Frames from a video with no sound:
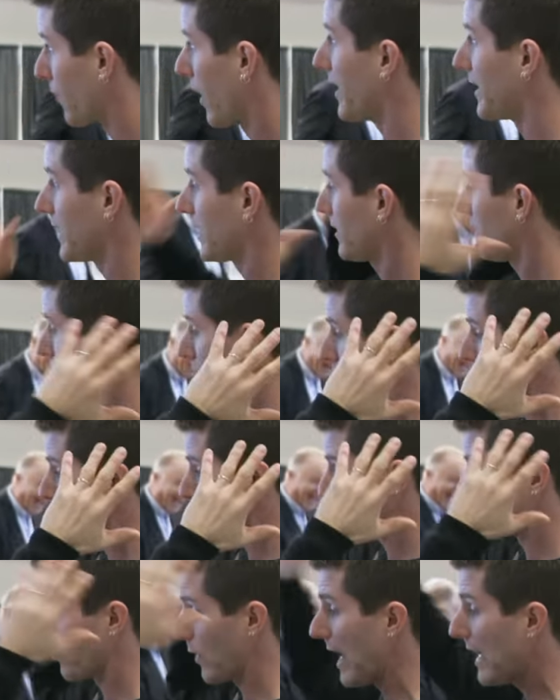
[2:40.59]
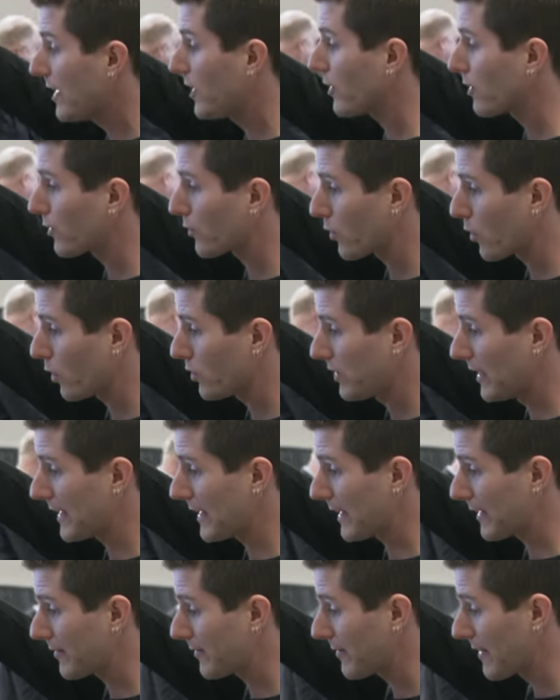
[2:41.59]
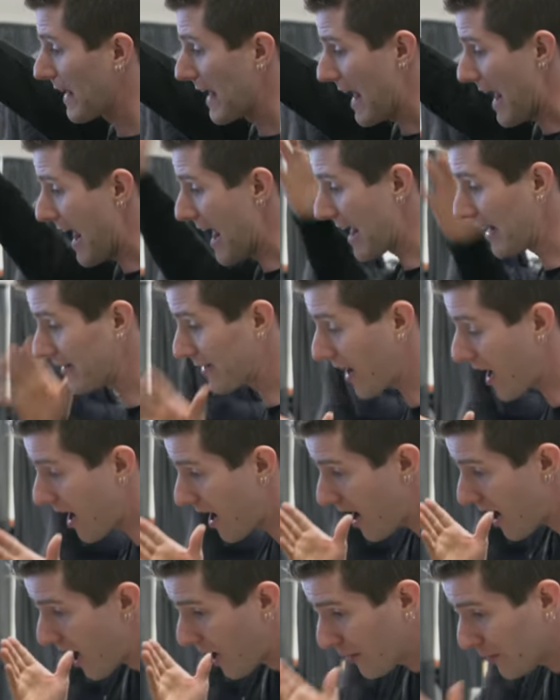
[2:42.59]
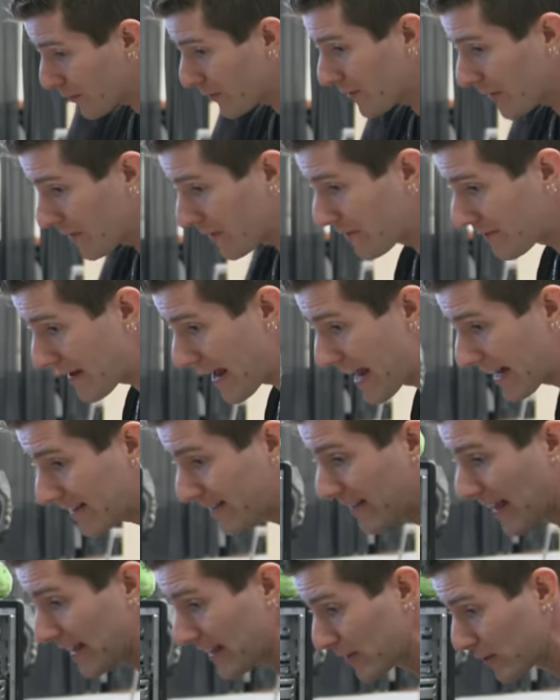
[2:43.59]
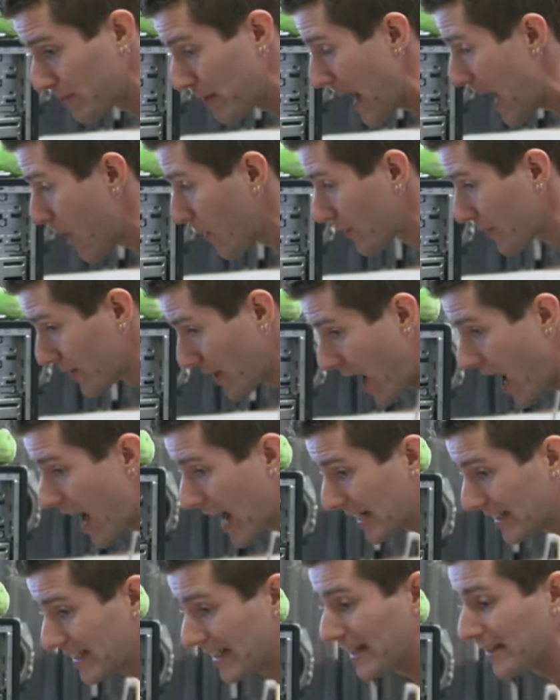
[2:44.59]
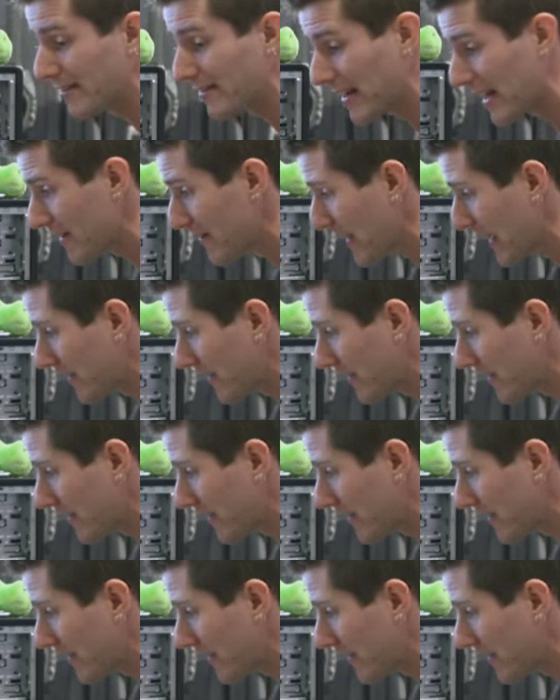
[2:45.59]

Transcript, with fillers: running regular old Linux and other than the fact that it's Power 9 instead of